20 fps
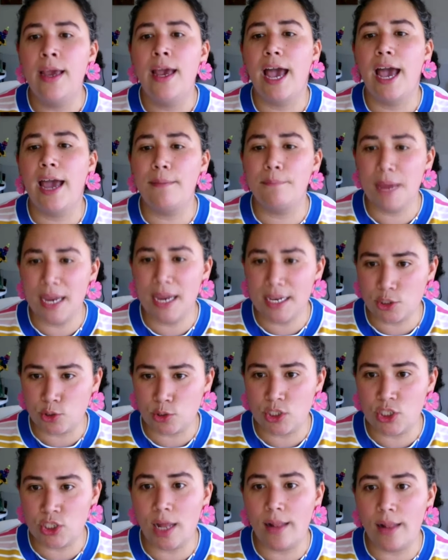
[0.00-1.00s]
and
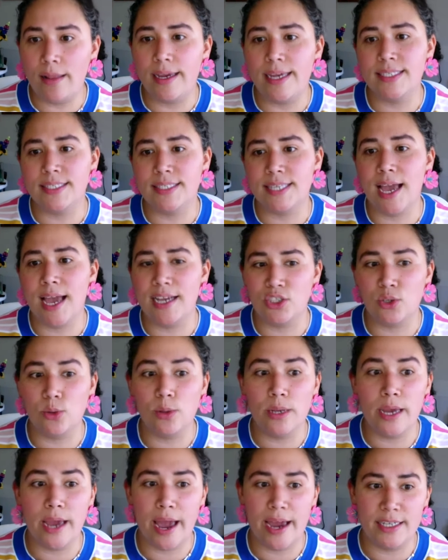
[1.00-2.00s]
matrigel is
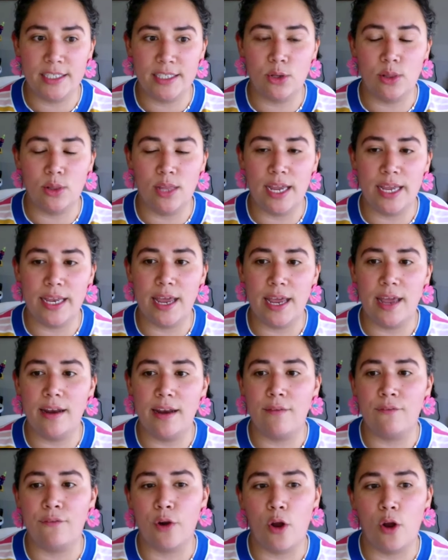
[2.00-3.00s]
actually isolated
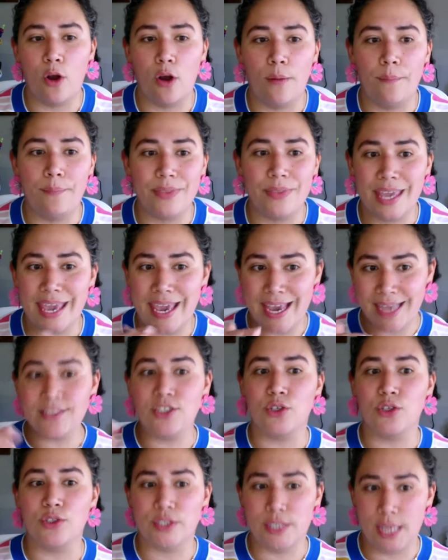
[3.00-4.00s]
from
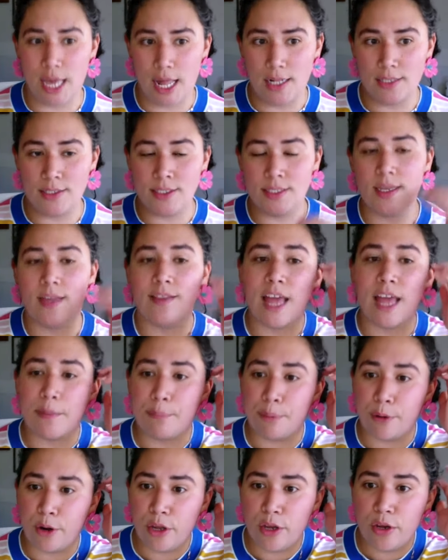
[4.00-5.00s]
cancer cells that
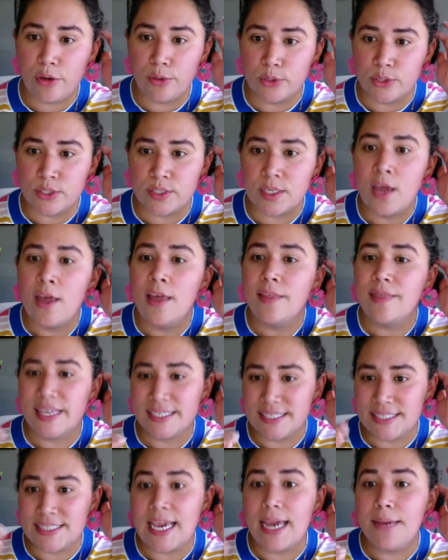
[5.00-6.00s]
produce
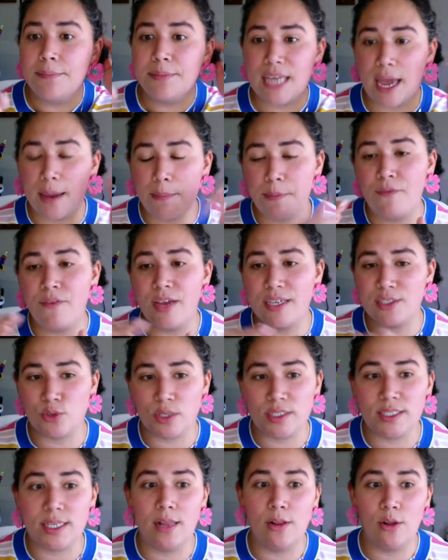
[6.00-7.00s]
the same type of
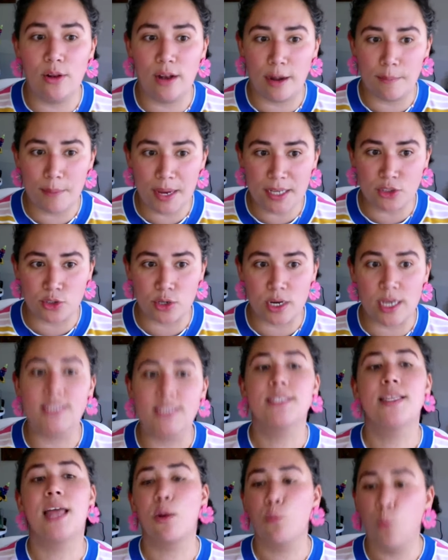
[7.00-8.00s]
extracellular
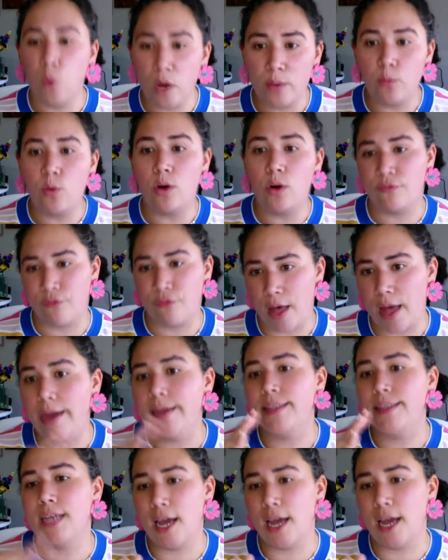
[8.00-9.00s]
matrix that we would
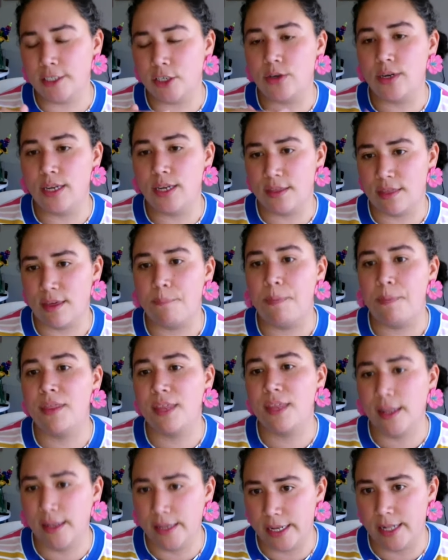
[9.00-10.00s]
find underneath
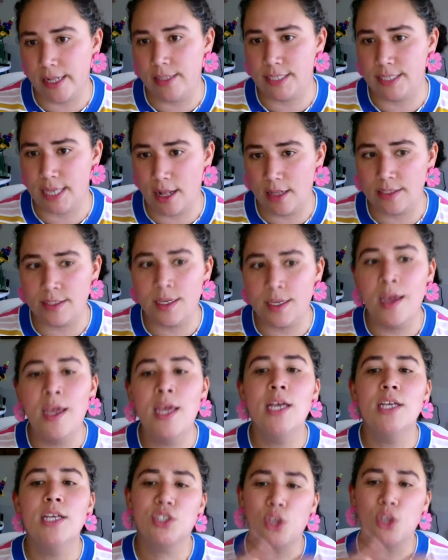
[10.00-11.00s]
epithelial cells.
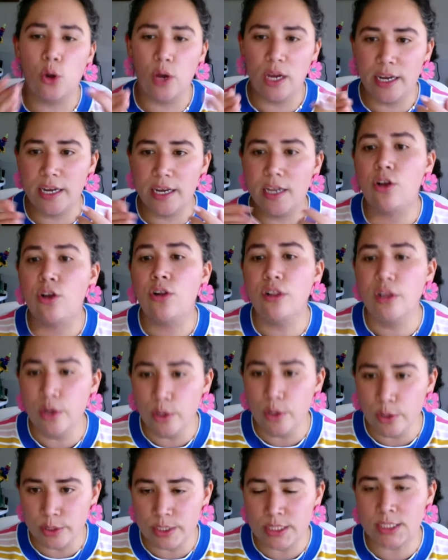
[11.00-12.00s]
So it
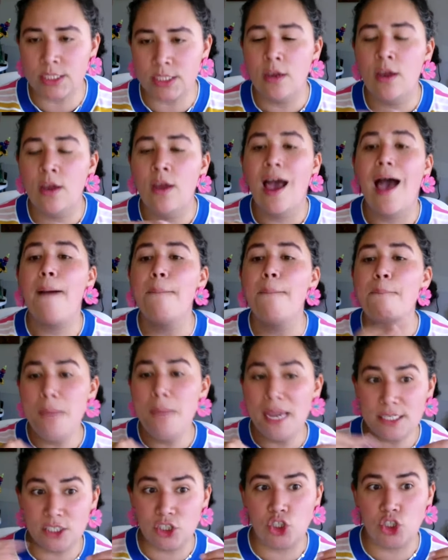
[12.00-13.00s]
includes a
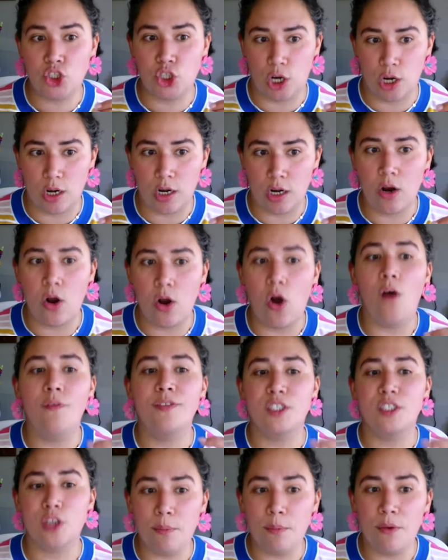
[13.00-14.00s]
mixture of
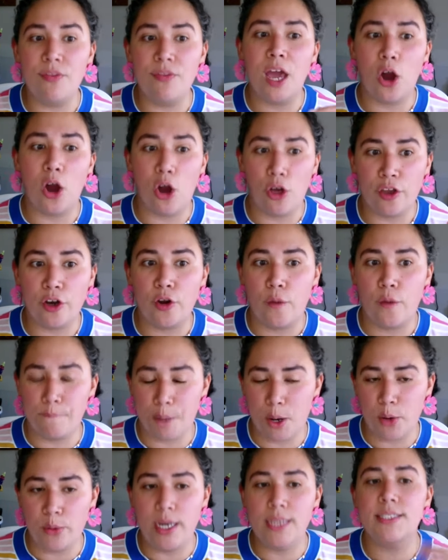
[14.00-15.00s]
some of the other
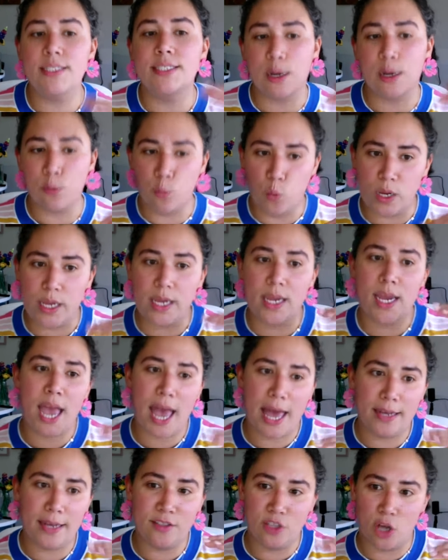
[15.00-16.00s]
components that we
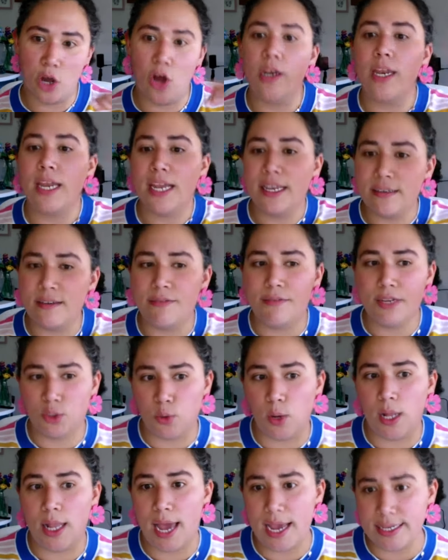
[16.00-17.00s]
had done
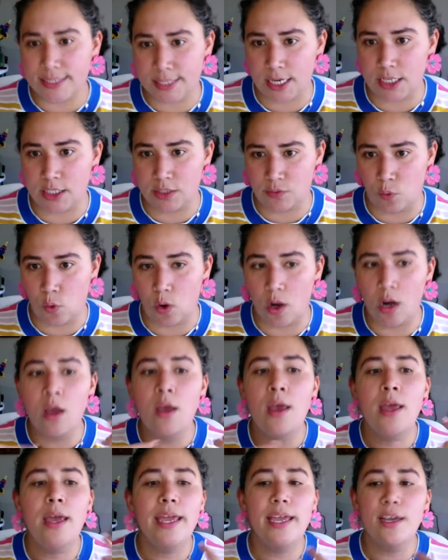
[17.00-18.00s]
individual assays for,
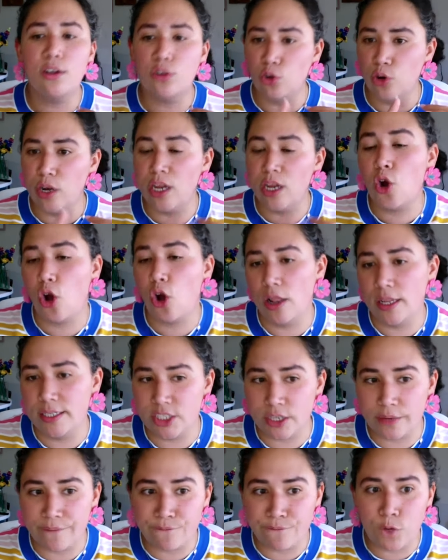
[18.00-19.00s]
including
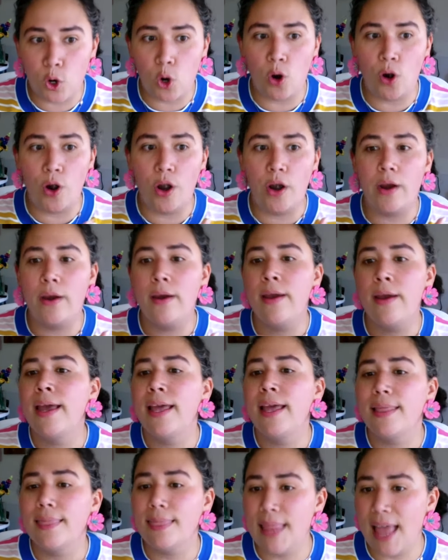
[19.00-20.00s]
collagen 4,
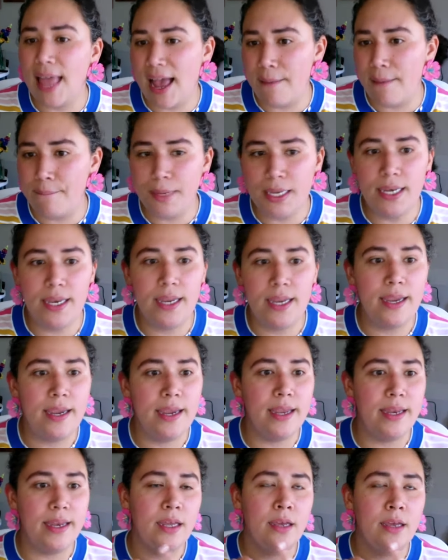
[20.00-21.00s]

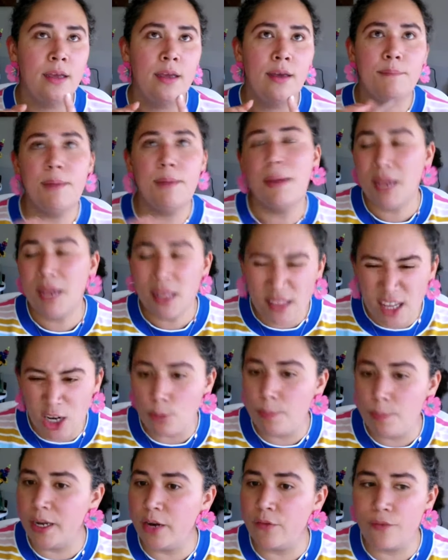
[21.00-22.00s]
laminin, maybe a
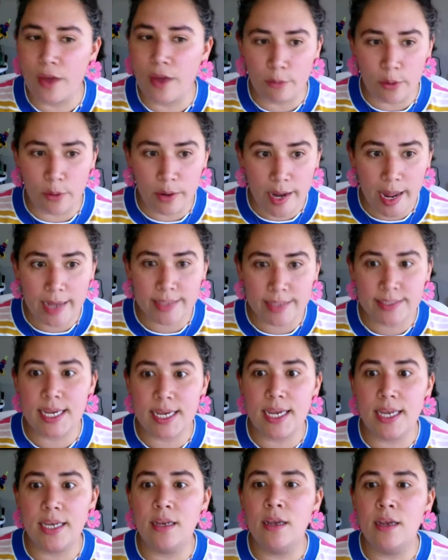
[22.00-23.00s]
little bit of
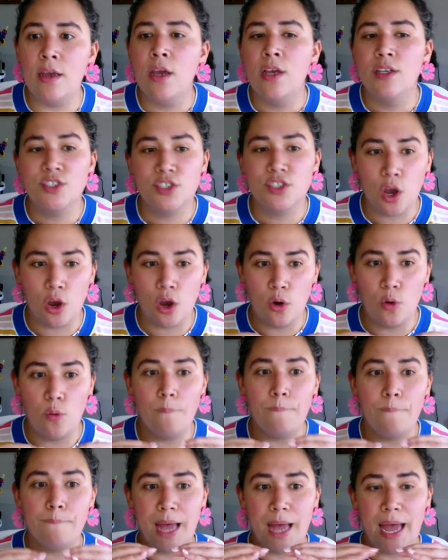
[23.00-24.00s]
fibronectin.
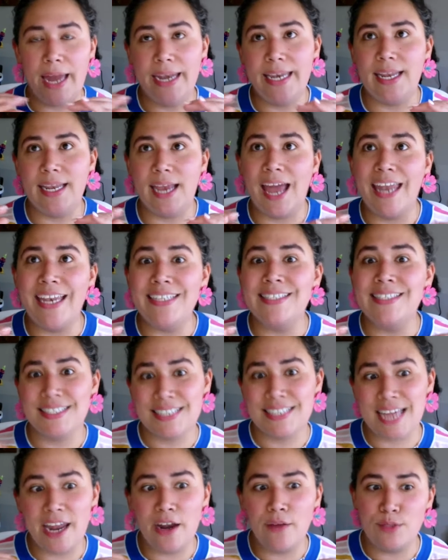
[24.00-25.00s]
So, and
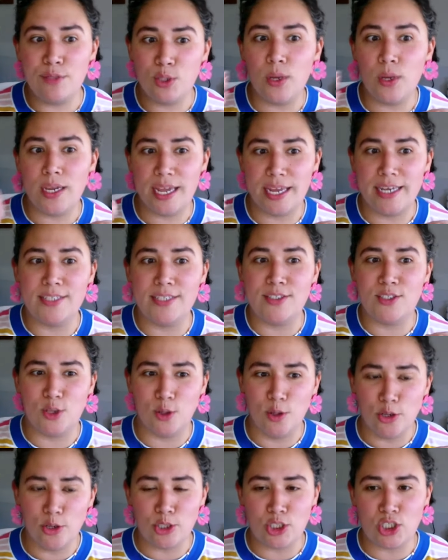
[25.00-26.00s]
instead of doing it in
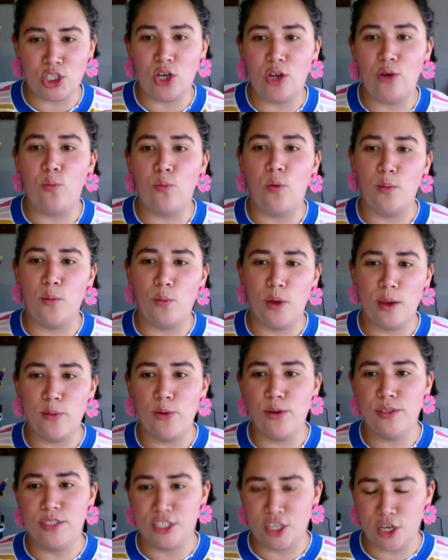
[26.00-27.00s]
solution, what we
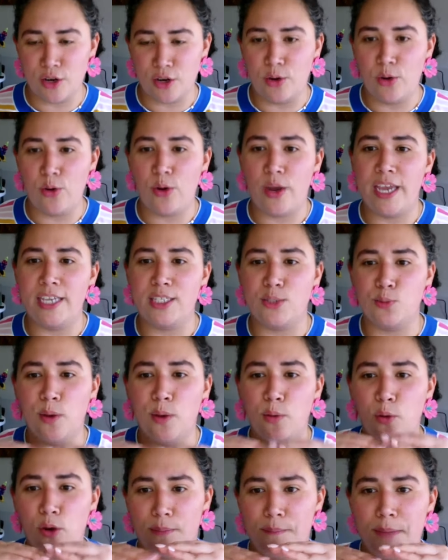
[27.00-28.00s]
would do is we
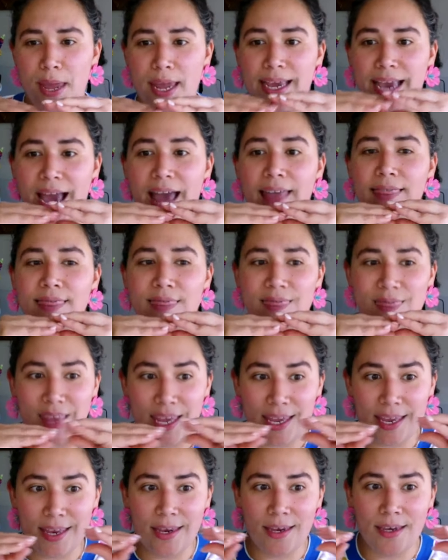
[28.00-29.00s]
would make a
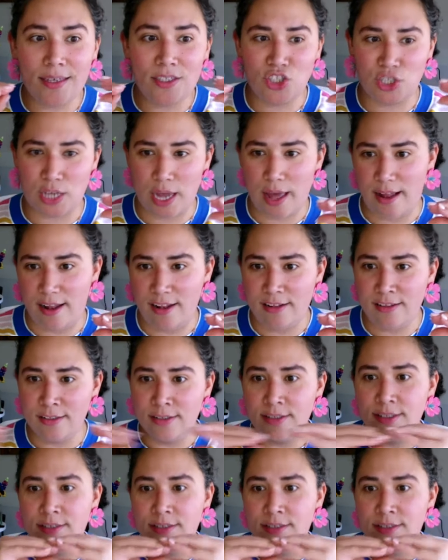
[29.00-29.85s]
thin gel